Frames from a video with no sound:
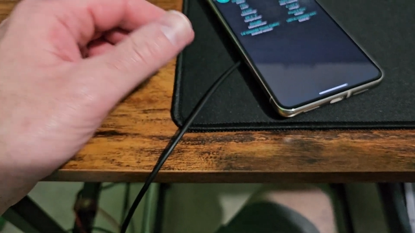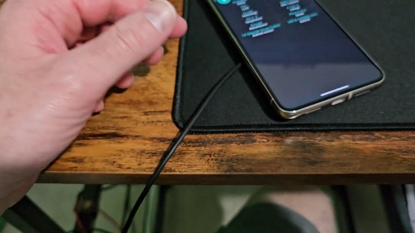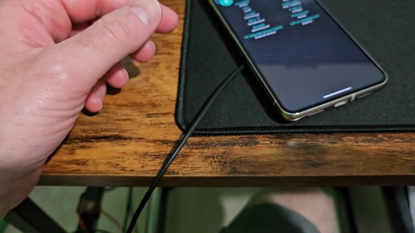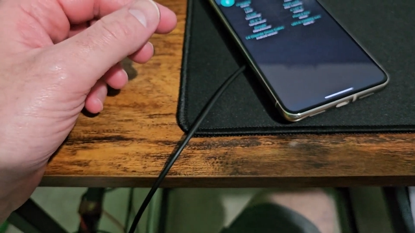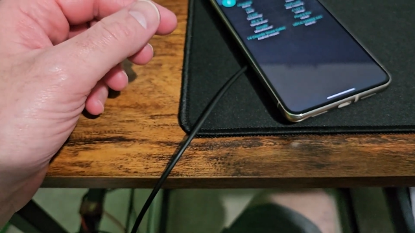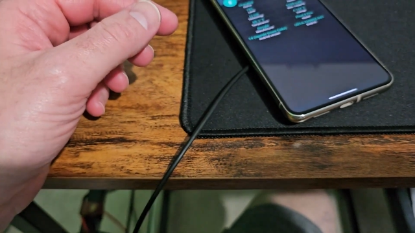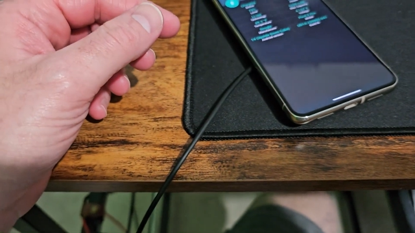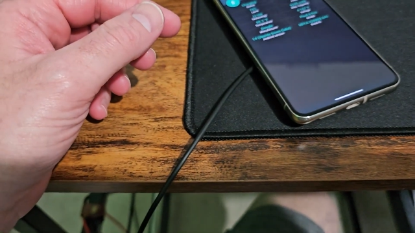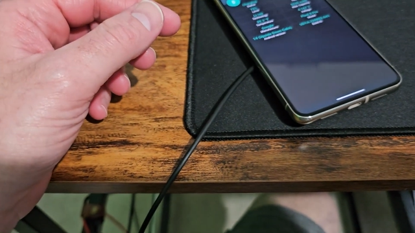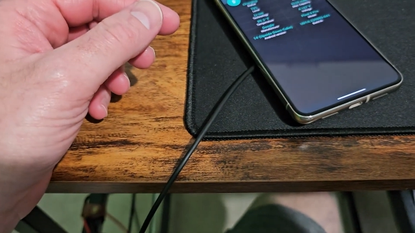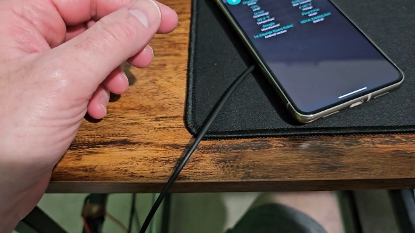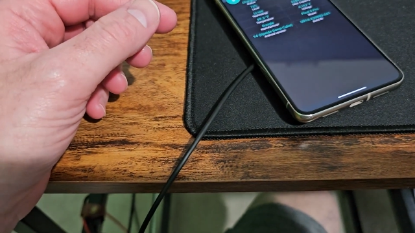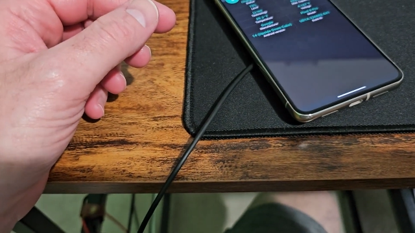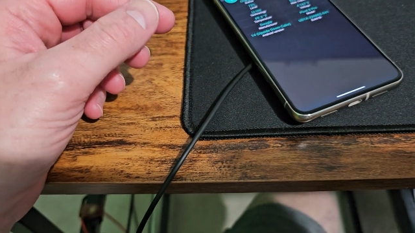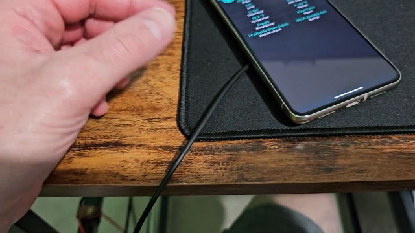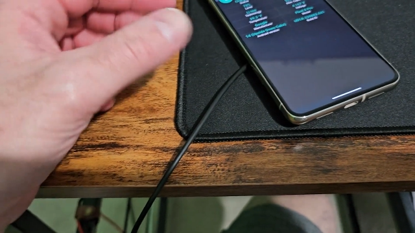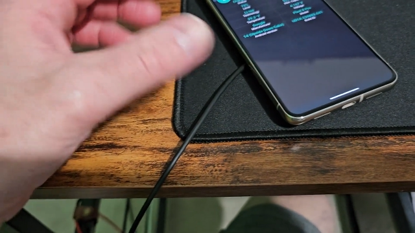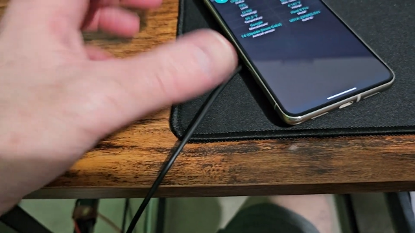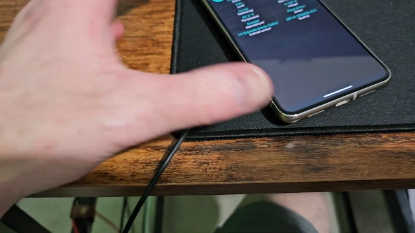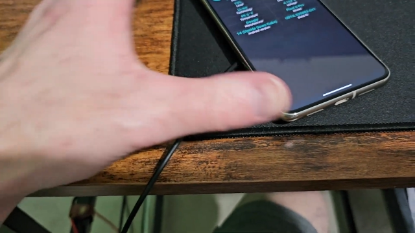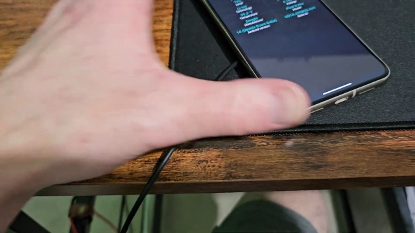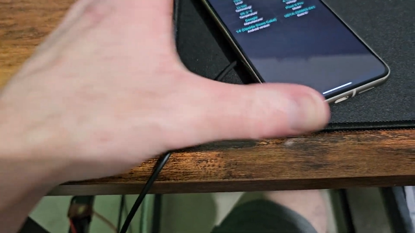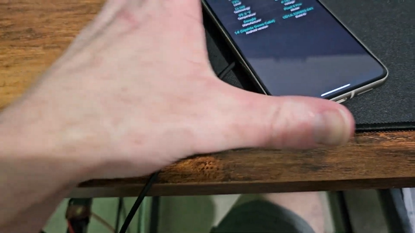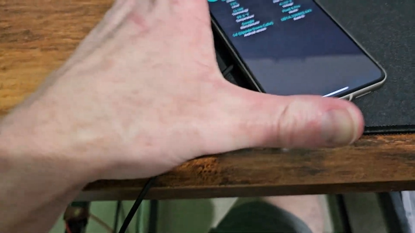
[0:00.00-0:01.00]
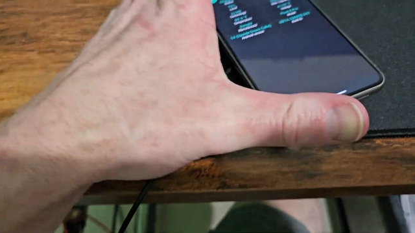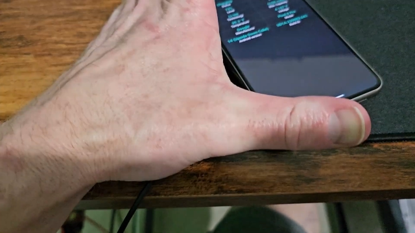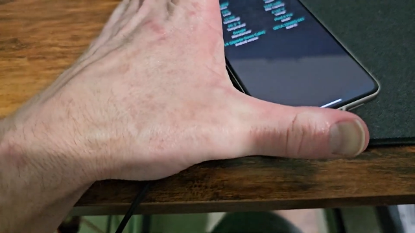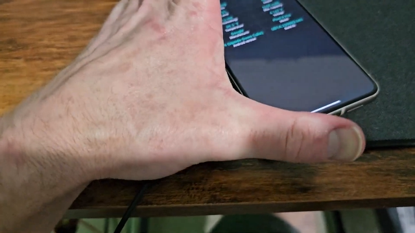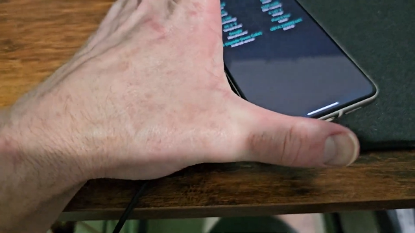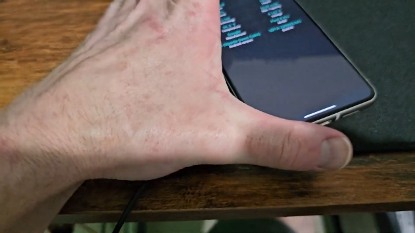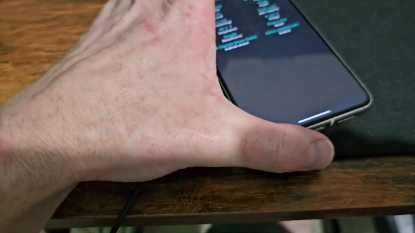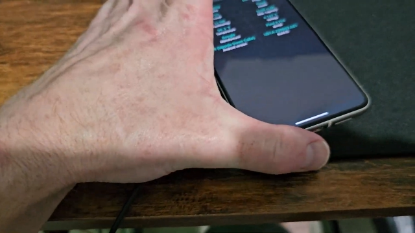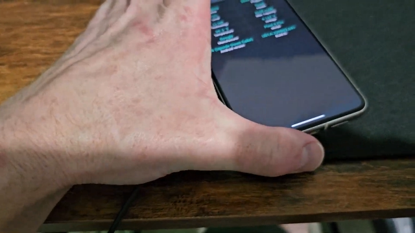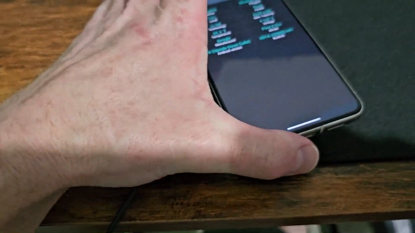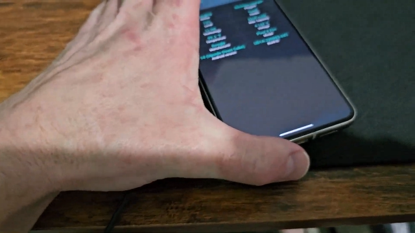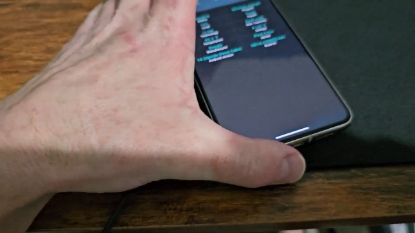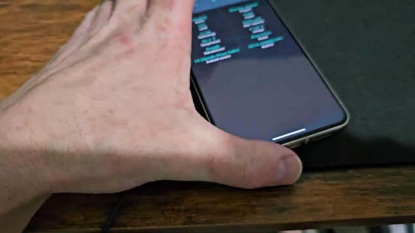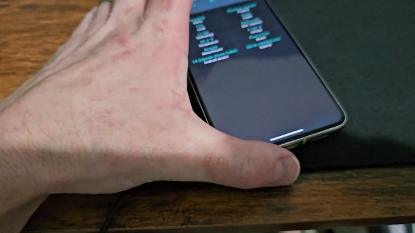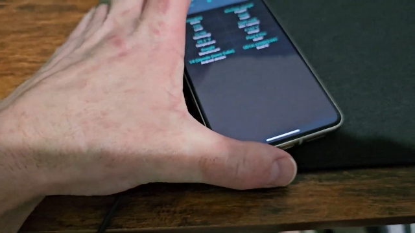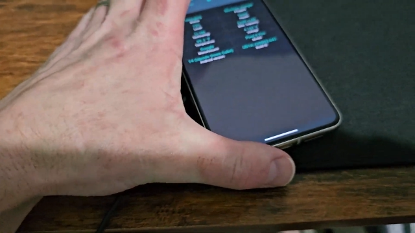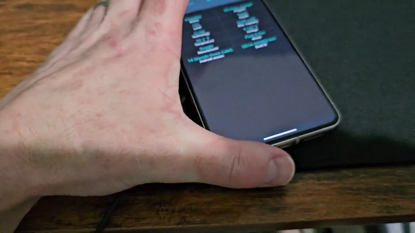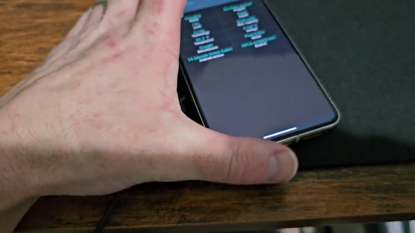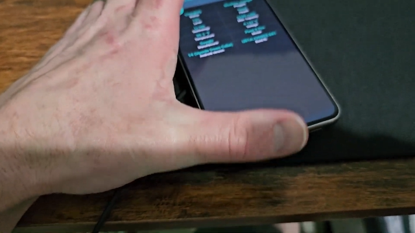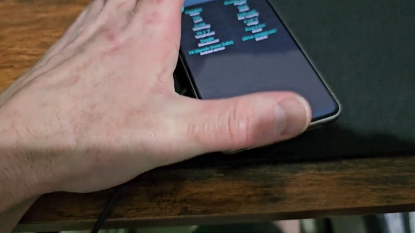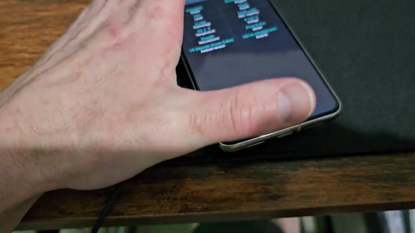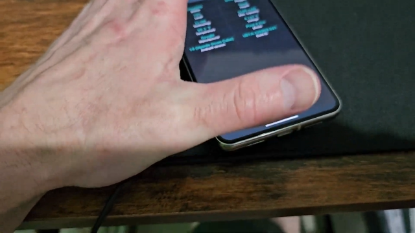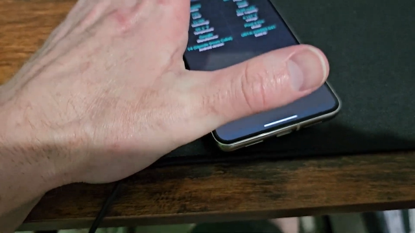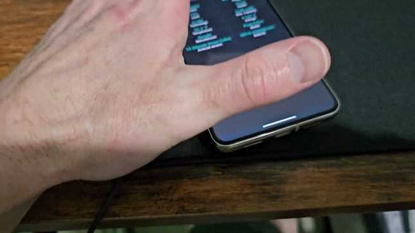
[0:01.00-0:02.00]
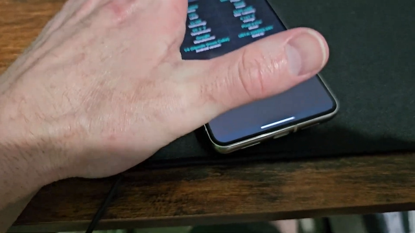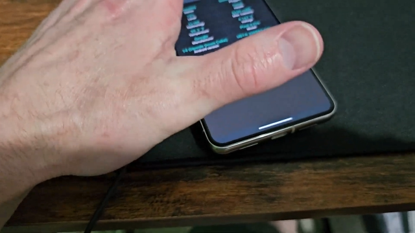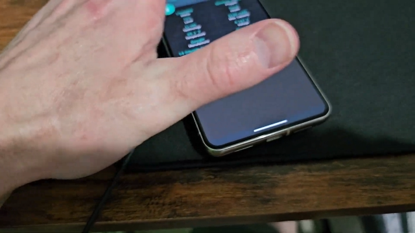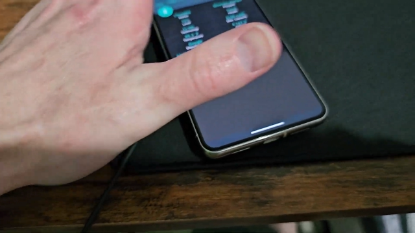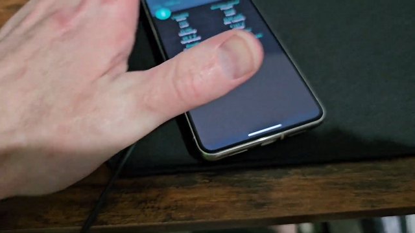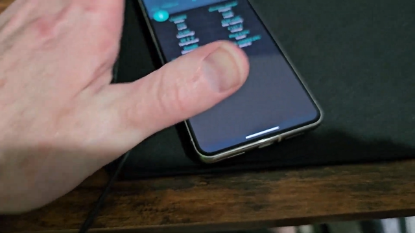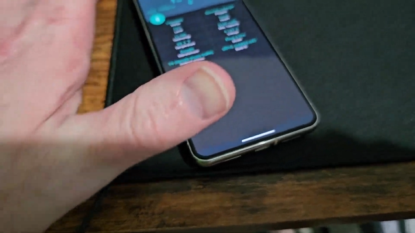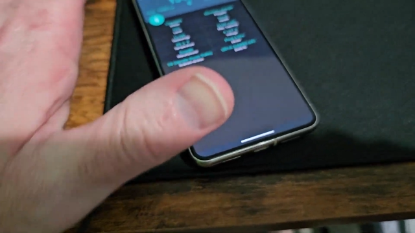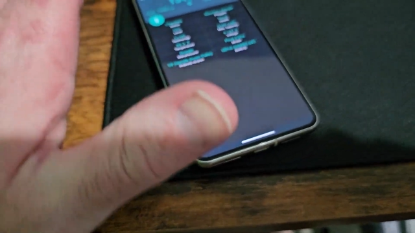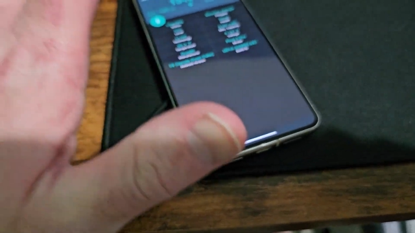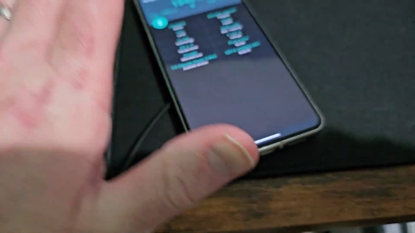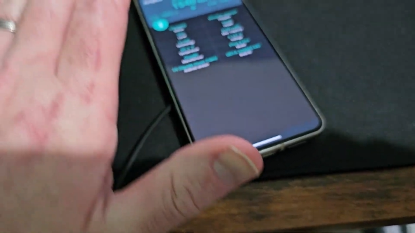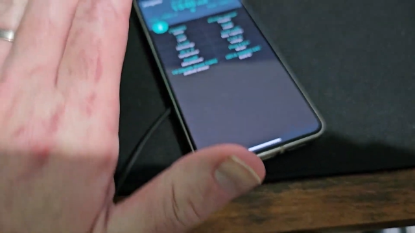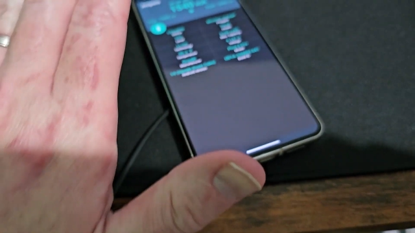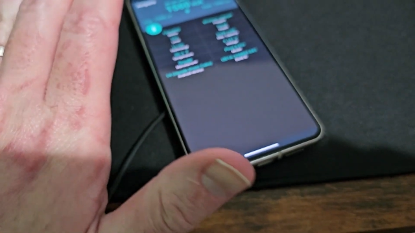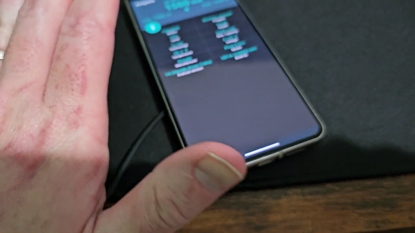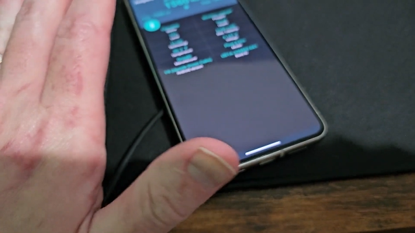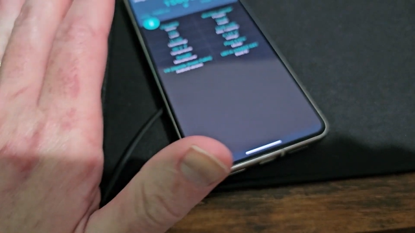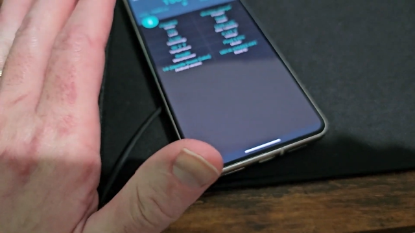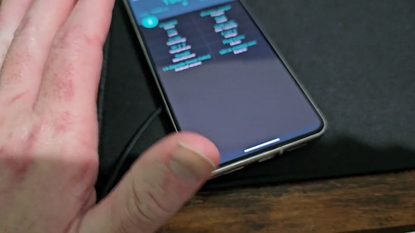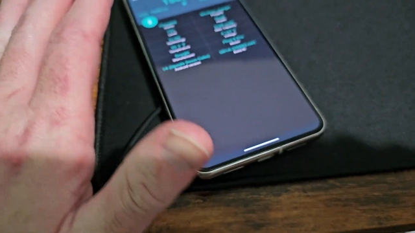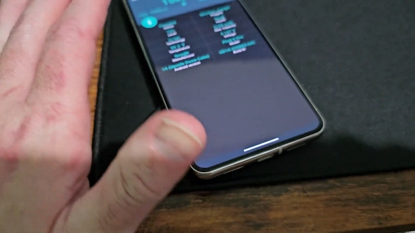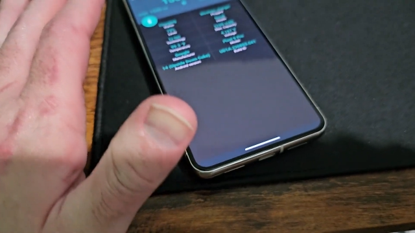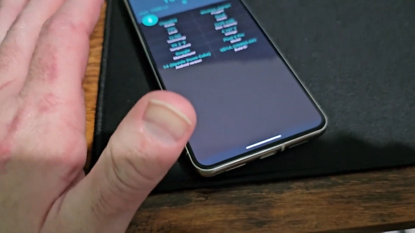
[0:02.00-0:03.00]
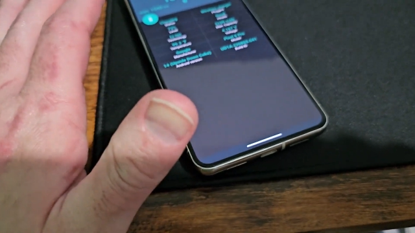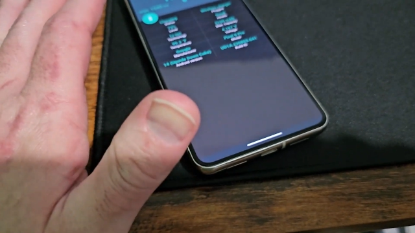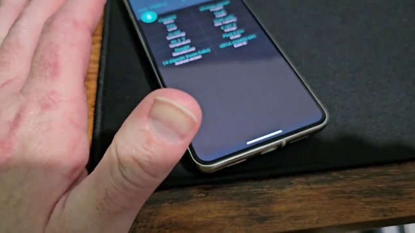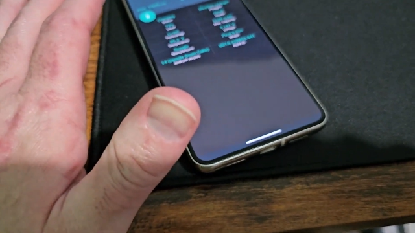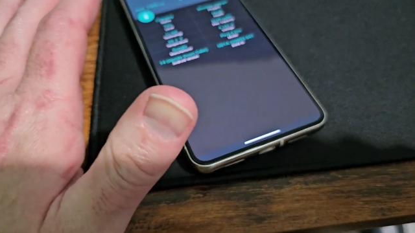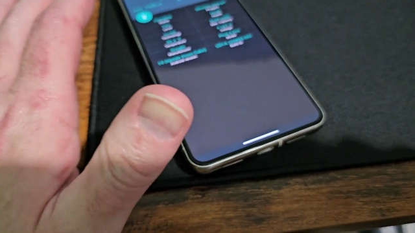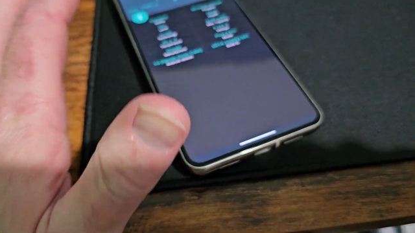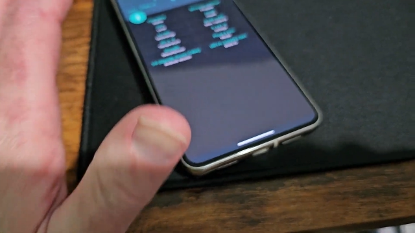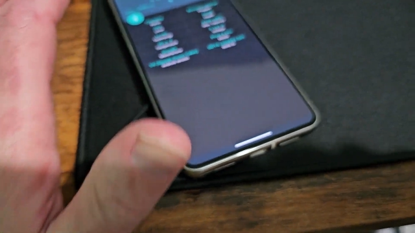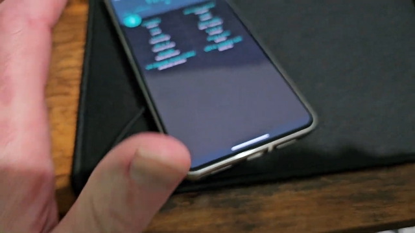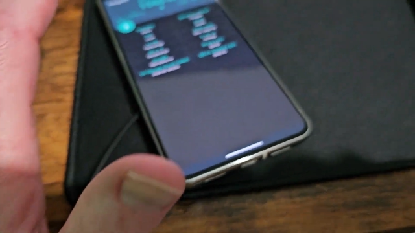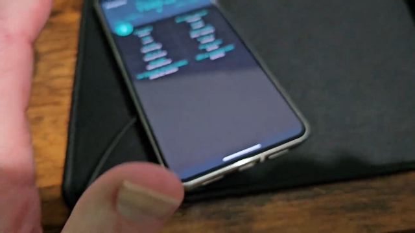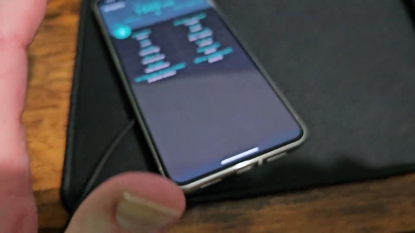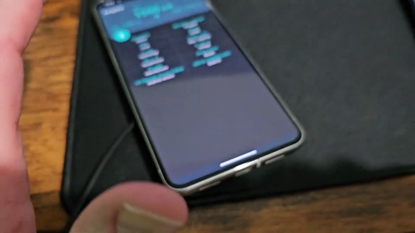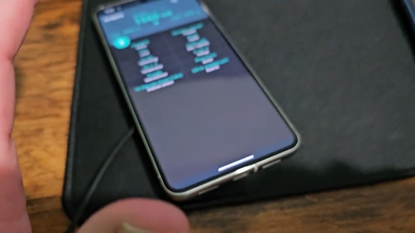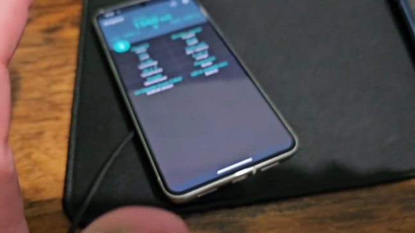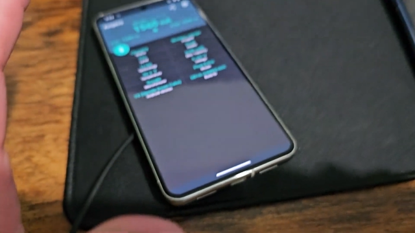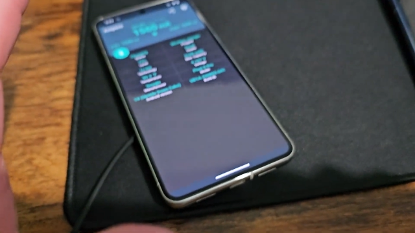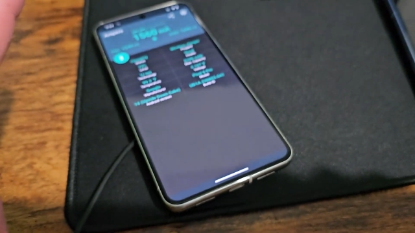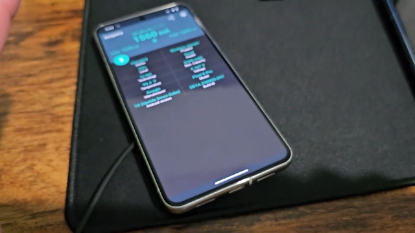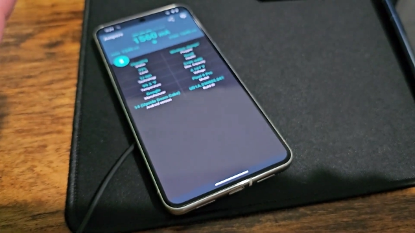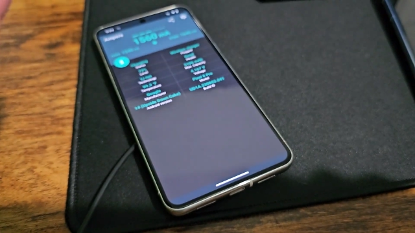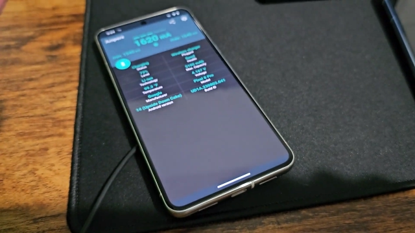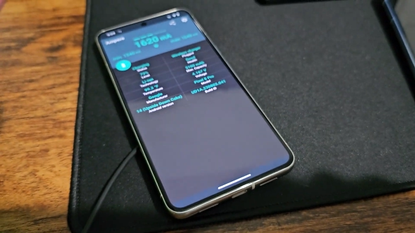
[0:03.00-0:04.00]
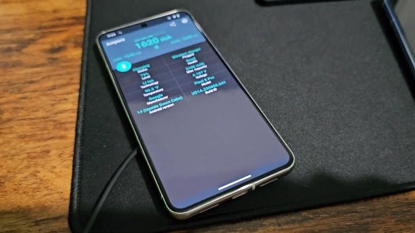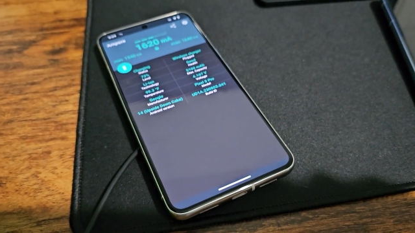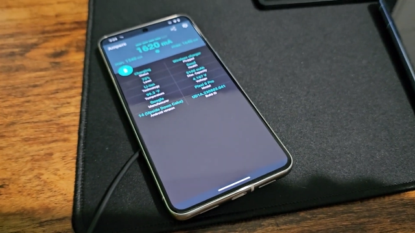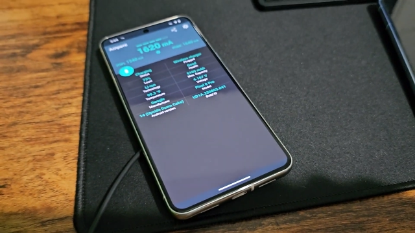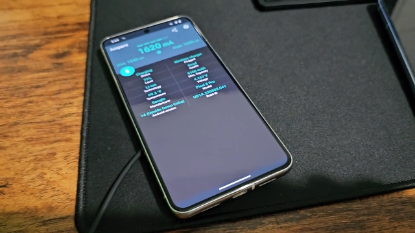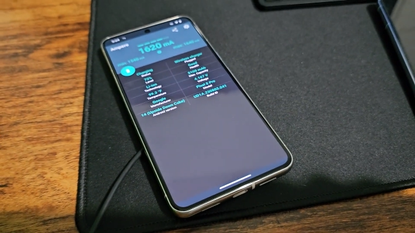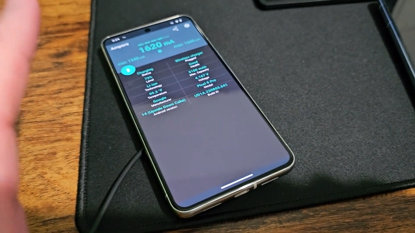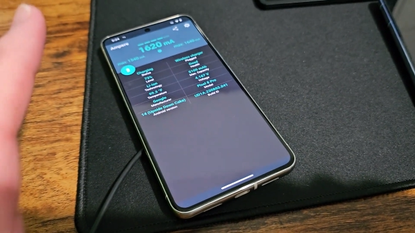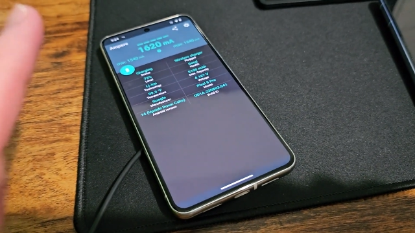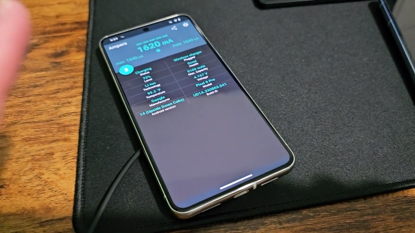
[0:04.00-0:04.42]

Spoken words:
(no speaker visible)